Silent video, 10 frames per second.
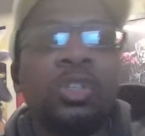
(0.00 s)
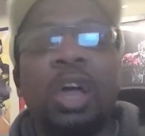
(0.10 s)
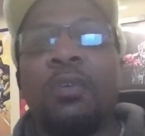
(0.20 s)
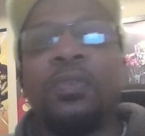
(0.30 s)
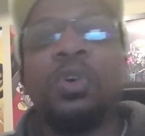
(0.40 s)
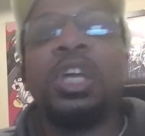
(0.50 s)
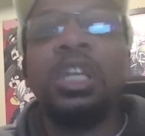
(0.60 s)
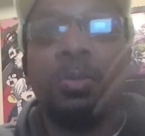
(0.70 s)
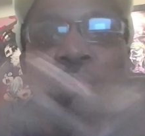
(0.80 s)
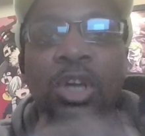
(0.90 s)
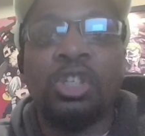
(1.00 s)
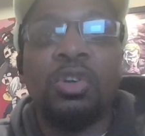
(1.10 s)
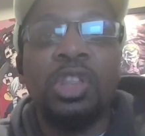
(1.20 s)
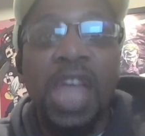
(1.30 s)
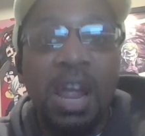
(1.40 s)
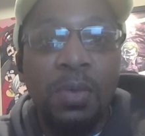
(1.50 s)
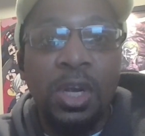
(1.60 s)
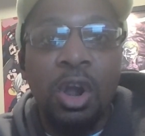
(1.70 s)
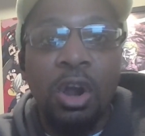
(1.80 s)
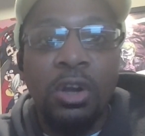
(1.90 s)
I don't feel any pressure in that
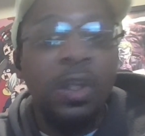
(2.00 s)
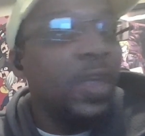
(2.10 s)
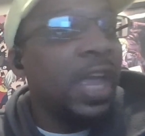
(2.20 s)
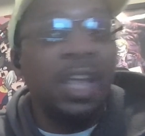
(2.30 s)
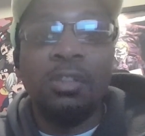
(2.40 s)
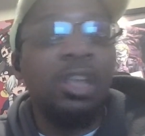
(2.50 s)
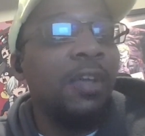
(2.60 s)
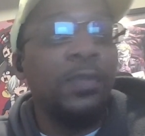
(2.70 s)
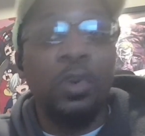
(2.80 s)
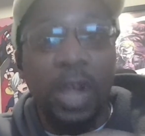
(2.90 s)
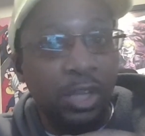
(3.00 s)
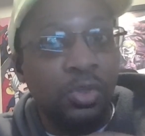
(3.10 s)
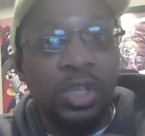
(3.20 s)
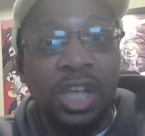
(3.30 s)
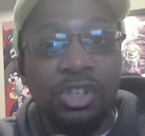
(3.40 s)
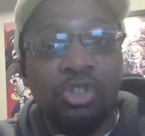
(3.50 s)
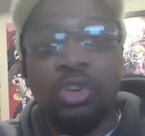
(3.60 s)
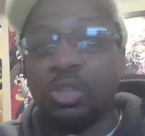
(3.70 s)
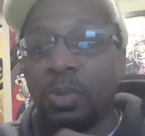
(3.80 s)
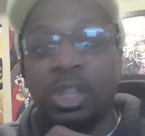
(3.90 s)
regard. And if you're exercising,
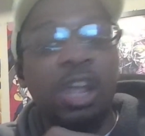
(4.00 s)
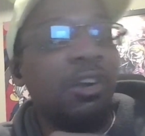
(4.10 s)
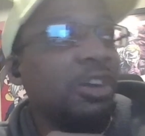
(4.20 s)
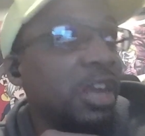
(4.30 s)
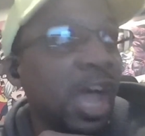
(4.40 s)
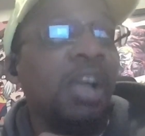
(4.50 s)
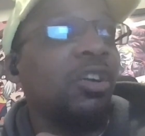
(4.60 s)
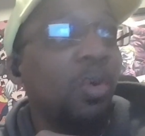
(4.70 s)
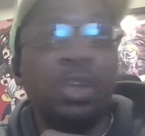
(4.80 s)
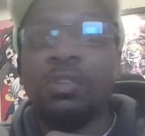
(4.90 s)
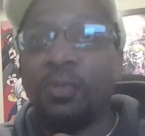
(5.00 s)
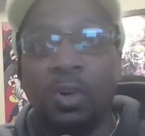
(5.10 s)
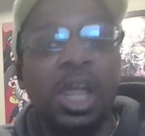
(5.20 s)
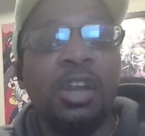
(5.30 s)
trust me, they are not going to fall out